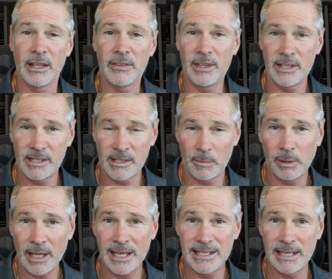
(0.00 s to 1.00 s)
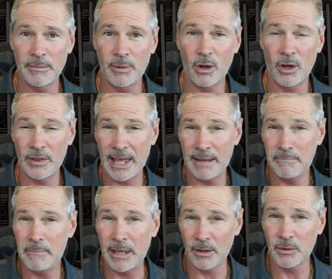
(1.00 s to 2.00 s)
The supply temp on that
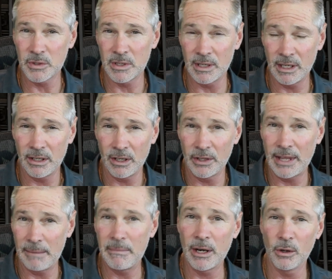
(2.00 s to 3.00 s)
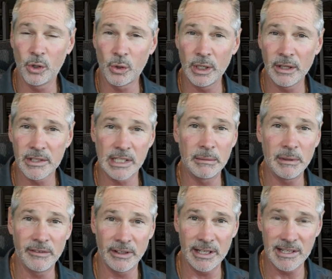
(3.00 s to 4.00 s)
metal grill is going to
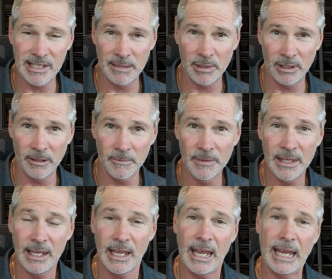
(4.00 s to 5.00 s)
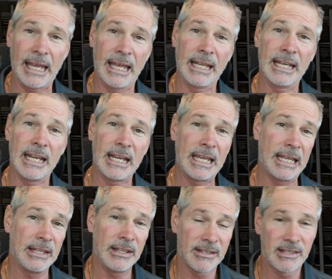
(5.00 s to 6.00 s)
be very similar. And
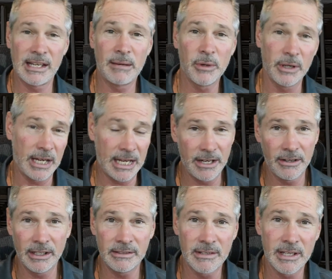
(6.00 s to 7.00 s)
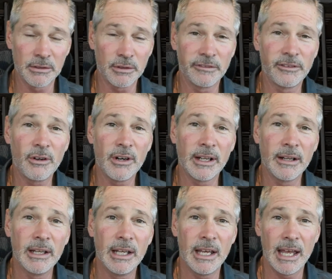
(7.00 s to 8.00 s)
in the summer here in Central
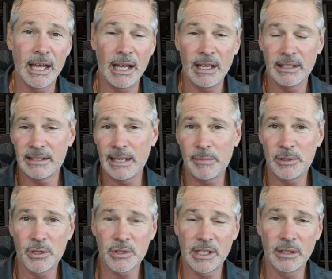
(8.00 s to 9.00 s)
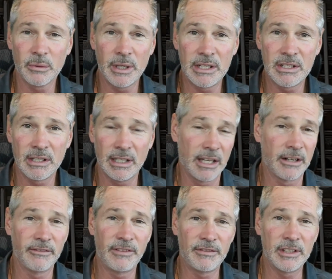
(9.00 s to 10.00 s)
Florida, temperatures can reach
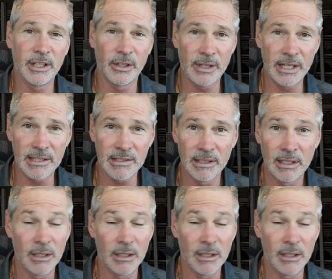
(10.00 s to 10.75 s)
150 degrees,